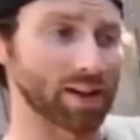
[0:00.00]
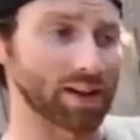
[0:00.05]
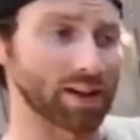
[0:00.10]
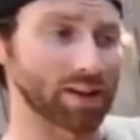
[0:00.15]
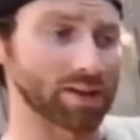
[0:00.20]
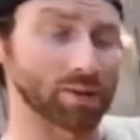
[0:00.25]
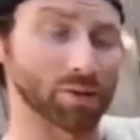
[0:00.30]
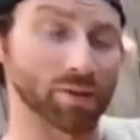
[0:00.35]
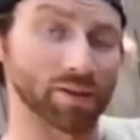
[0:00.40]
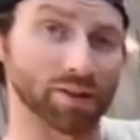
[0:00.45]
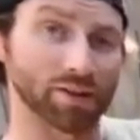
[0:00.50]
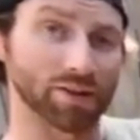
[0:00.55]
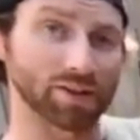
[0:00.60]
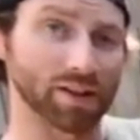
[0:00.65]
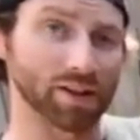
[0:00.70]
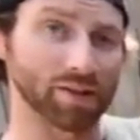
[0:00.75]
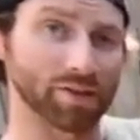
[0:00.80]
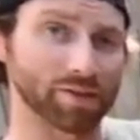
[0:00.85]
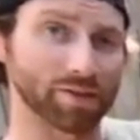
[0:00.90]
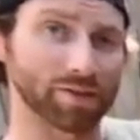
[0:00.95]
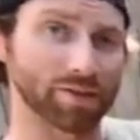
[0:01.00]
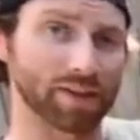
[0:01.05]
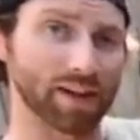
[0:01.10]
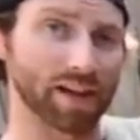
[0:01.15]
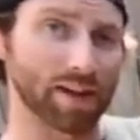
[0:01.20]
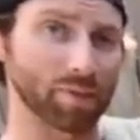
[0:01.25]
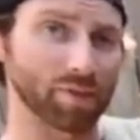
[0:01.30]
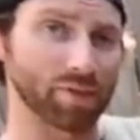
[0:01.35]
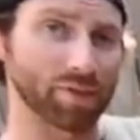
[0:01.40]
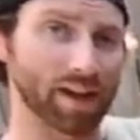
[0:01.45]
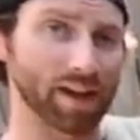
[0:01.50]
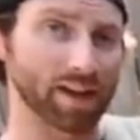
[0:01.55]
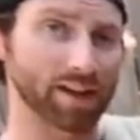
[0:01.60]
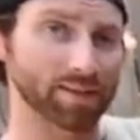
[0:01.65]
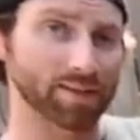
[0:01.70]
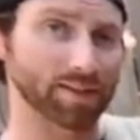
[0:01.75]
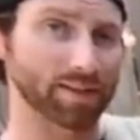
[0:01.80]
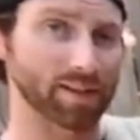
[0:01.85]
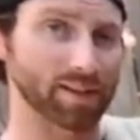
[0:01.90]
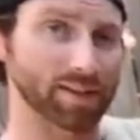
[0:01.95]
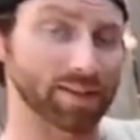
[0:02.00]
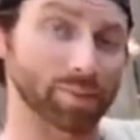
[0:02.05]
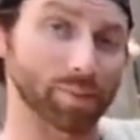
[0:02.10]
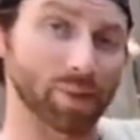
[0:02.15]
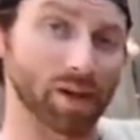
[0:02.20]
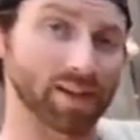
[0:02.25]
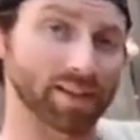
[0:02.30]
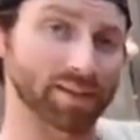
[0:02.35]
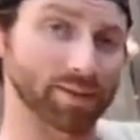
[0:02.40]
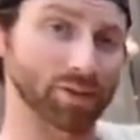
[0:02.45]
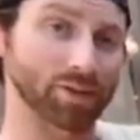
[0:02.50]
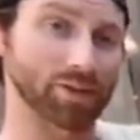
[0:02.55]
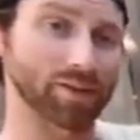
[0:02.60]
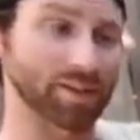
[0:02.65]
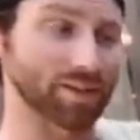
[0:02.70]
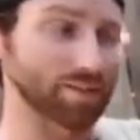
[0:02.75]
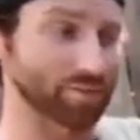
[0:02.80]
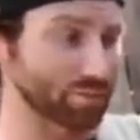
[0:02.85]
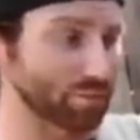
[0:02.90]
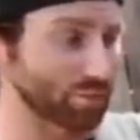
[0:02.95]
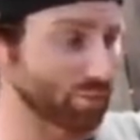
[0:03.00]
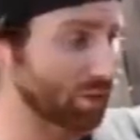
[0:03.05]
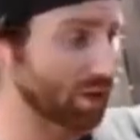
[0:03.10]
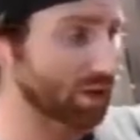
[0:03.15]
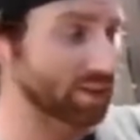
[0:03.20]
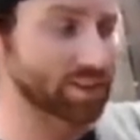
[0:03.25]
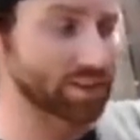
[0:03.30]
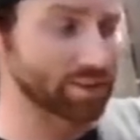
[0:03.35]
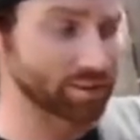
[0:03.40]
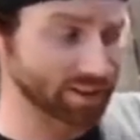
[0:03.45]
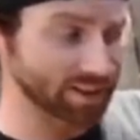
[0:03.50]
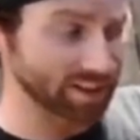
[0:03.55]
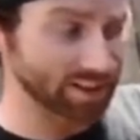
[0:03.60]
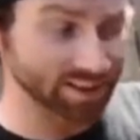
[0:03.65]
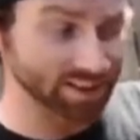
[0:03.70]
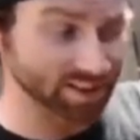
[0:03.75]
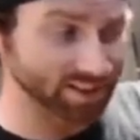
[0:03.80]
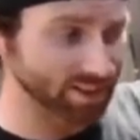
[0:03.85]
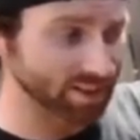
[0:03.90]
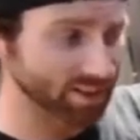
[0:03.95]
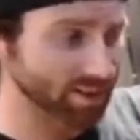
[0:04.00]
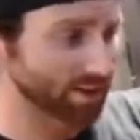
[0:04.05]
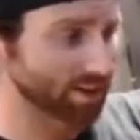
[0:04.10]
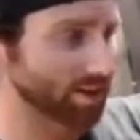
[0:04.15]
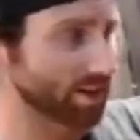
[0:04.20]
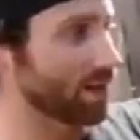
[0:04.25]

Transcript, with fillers: a do-it-yourself camper van is possible and relatively easy.